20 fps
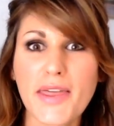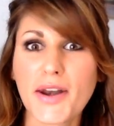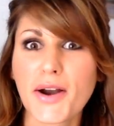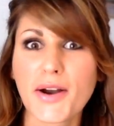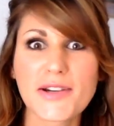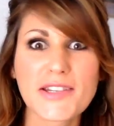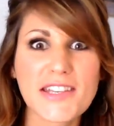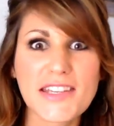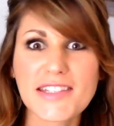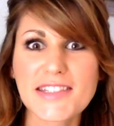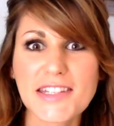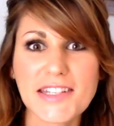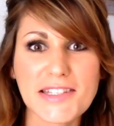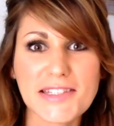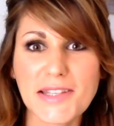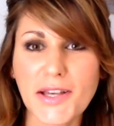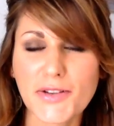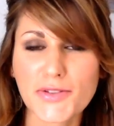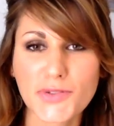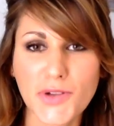an artistic
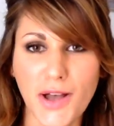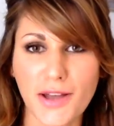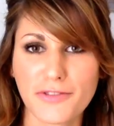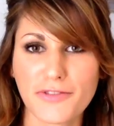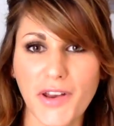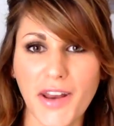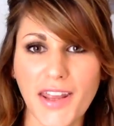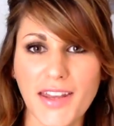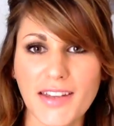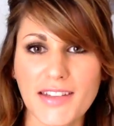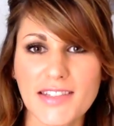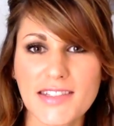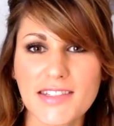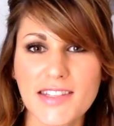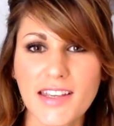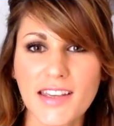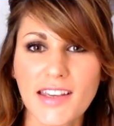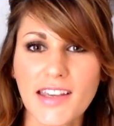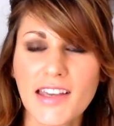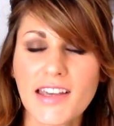self confidence.